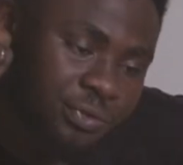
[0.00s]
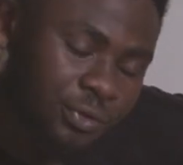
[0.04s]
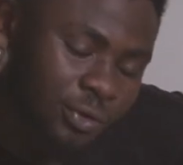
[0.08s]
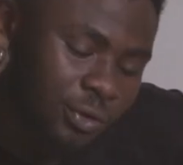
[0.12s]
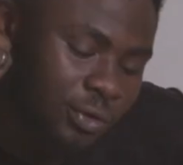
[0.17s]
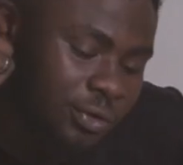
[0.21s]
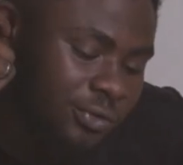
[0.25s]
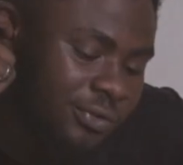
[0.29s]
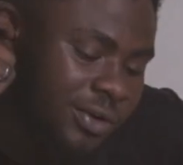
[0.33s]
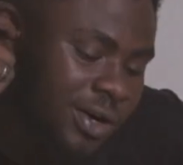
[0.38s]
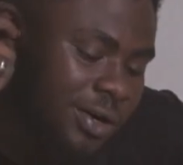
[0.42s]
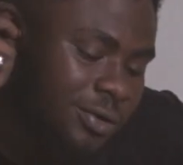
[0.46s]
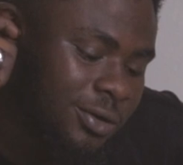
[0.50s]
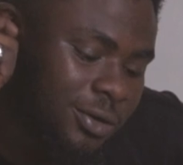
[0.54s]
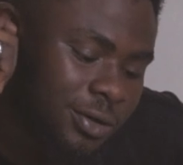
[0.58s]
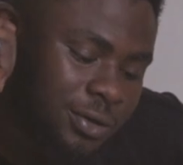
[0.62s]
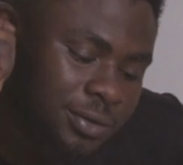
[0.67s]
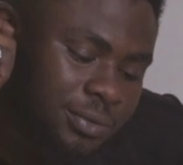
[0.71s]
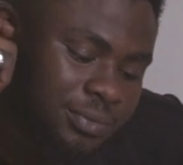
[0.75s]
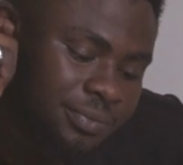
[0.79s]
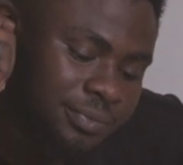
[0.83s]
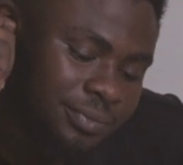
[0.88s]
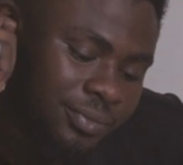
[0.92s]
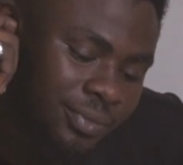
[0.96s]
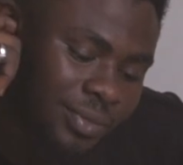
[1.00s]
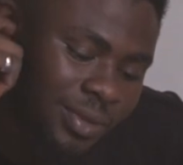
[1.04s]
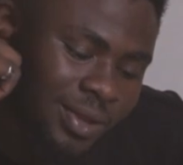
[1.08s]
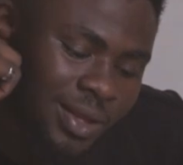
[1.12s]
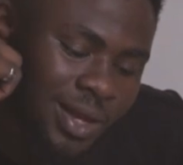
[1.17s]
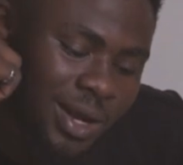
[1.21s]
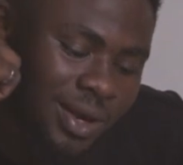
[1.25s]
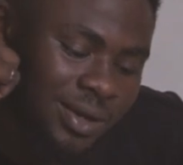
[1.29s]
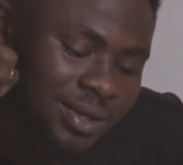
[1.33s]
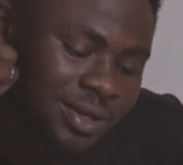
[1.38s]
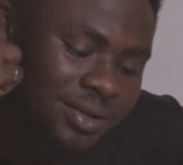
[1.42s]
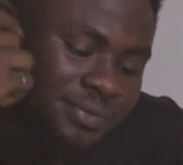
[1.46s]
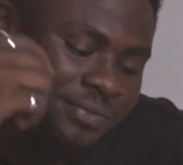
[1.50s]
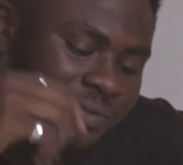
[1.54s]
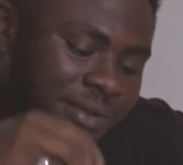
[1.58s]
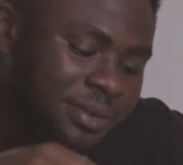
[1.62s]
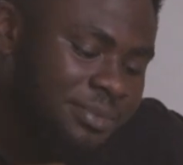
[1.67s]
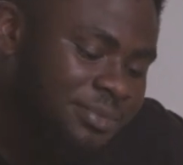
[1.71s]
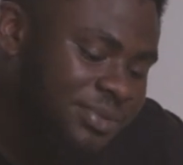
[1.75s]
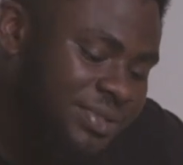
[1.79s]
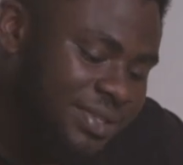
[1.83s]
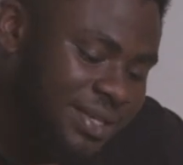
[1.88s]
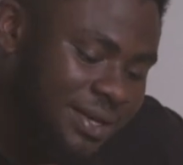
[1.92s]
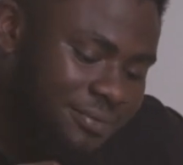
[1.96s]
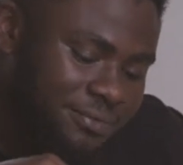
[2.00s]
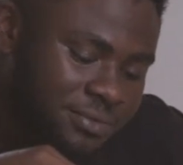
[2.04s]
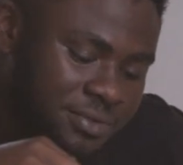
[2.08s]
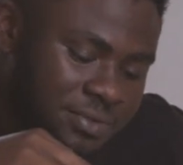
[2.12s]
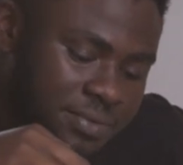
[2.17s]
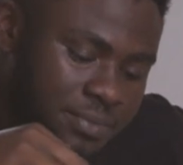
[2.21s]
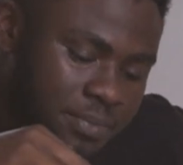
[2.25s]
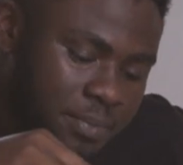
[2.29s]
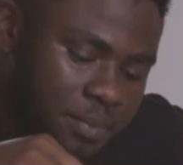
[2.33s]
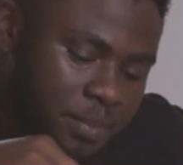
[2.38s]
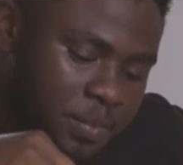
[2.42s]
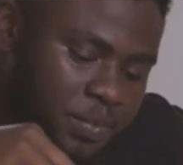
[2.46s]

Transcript: overall, I'll give them 7.